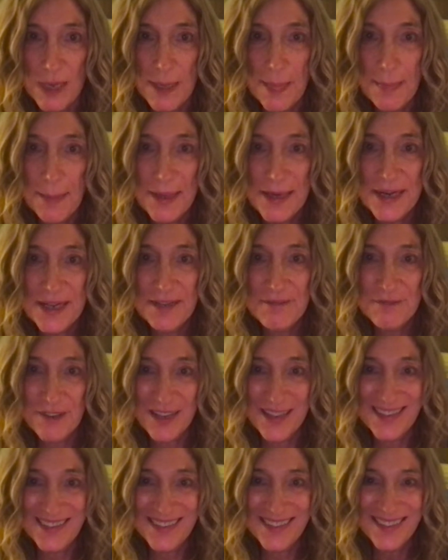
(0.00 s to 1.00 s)
In any
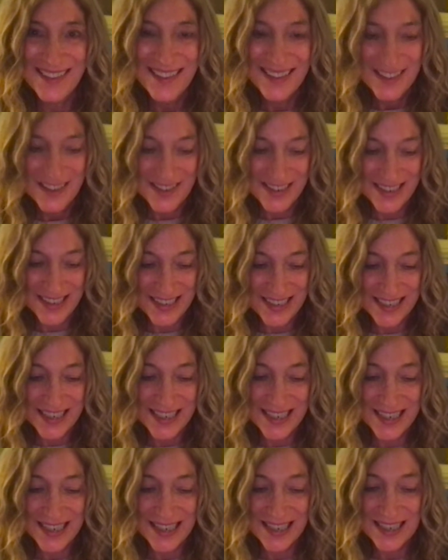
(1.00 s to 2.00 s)
event, the
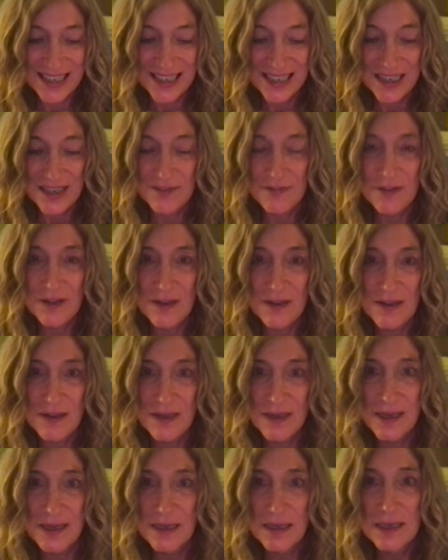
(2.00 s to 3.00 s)
ta of
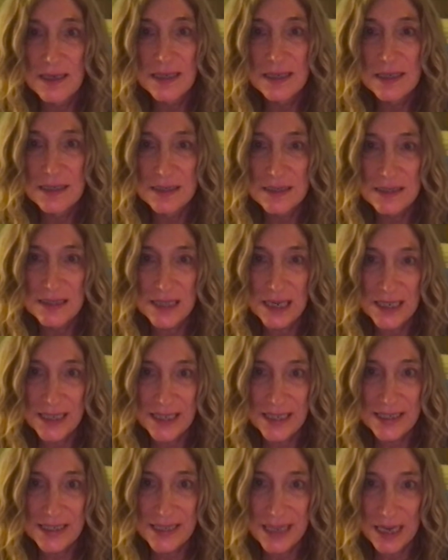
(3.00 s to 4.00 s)

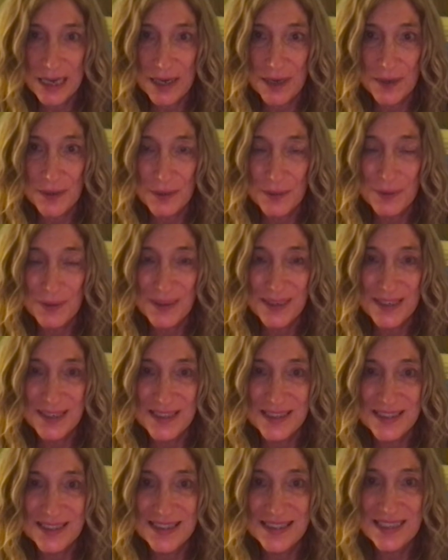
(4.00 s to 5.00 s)
takitao
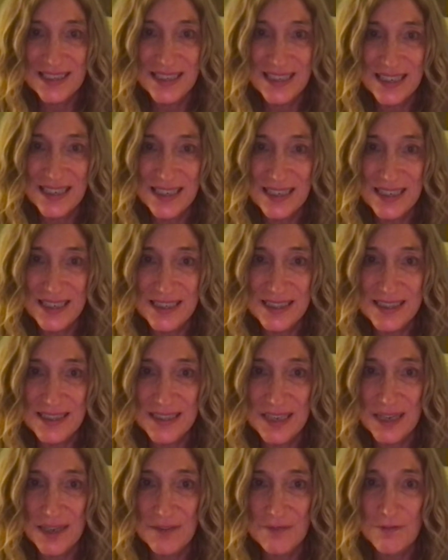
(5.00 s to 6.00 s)
is
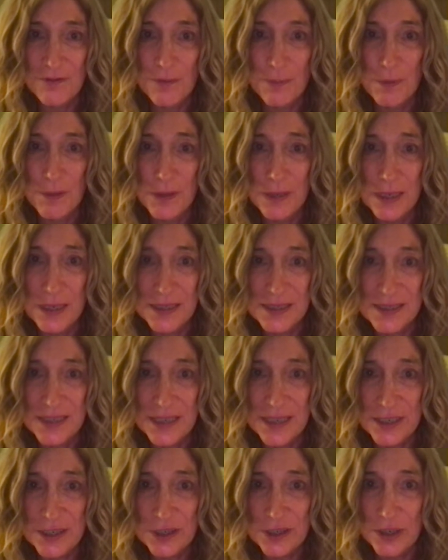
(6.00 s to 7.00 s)
for
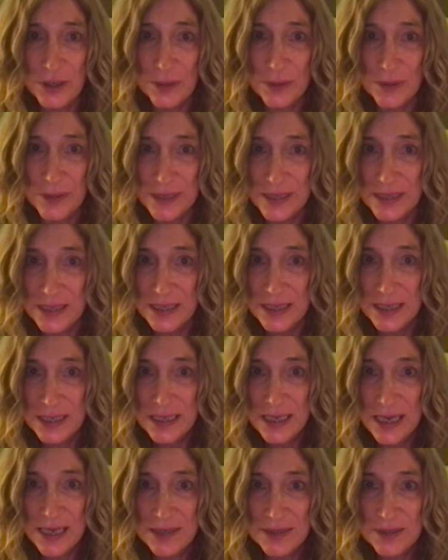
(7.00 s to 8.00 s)
pronunciation only,
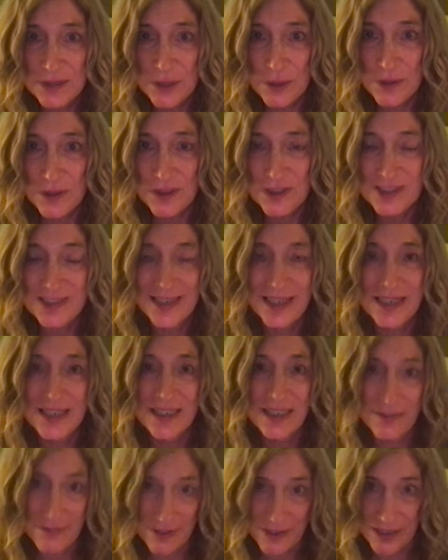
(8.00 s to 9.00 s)
has no other
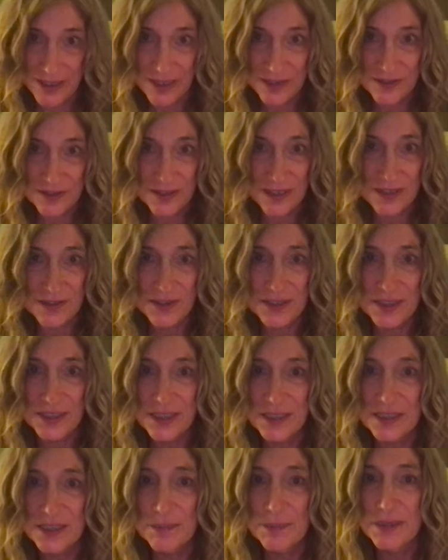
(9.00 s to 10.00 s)
significance, doesn't
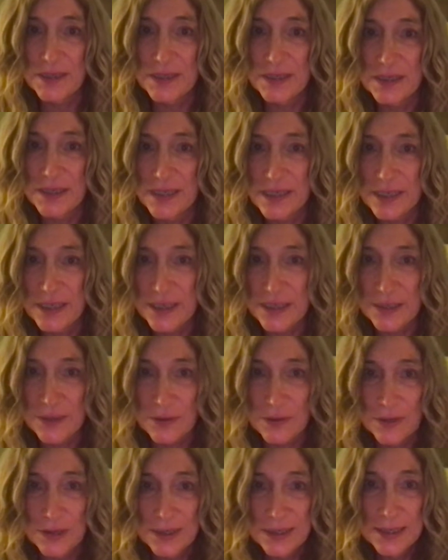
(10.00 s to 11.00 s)
need to be deleted,
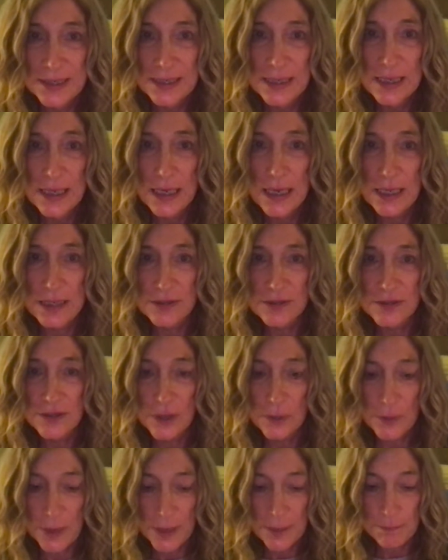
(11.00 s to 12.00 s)
and
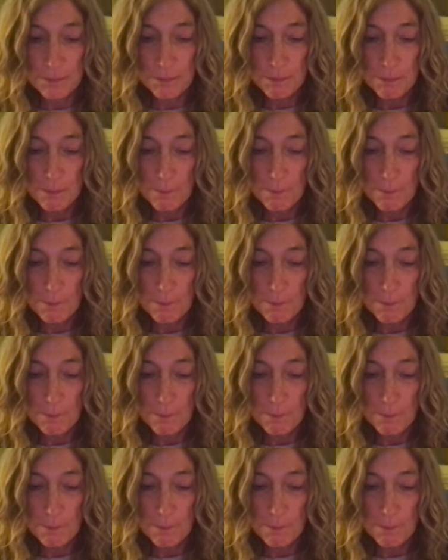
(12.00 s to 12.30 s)
so on.